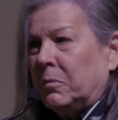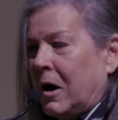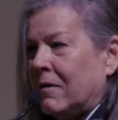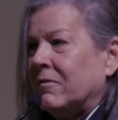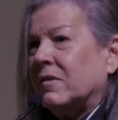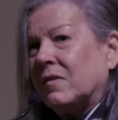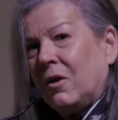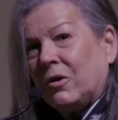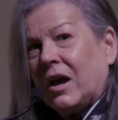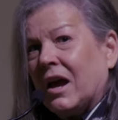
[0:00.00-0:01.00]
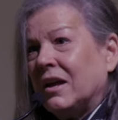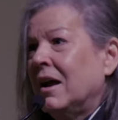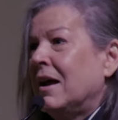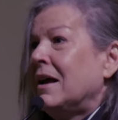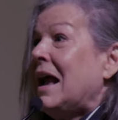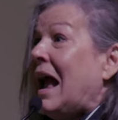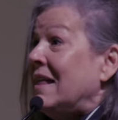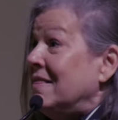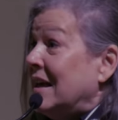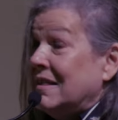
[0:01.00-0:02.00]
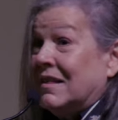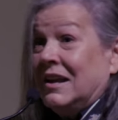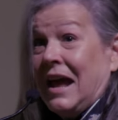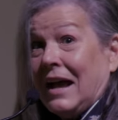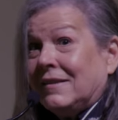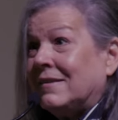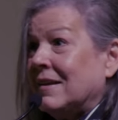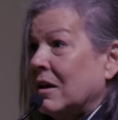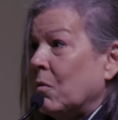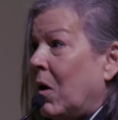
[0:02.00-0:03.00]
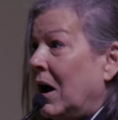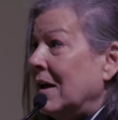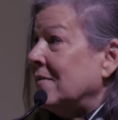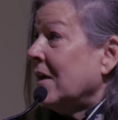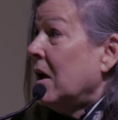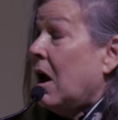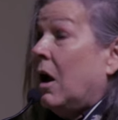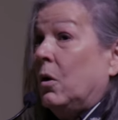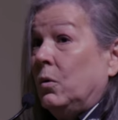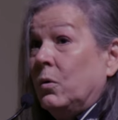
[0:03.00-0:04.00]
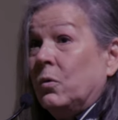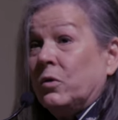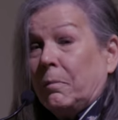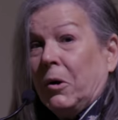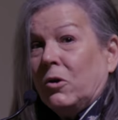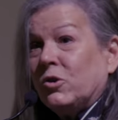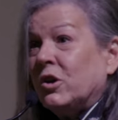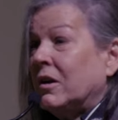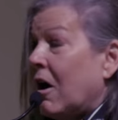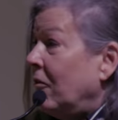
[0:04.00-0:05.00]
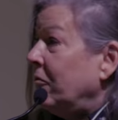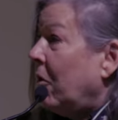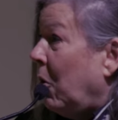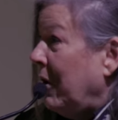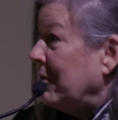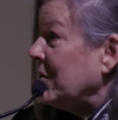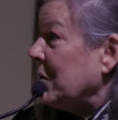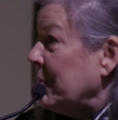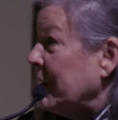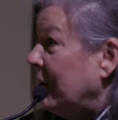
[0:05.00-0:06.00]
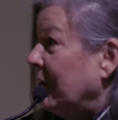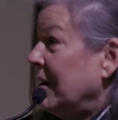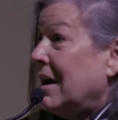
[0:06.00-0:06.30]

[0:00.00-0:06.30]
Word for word: profits, okay. And then the next thing was, ooh, the Persian Gulf oil spill.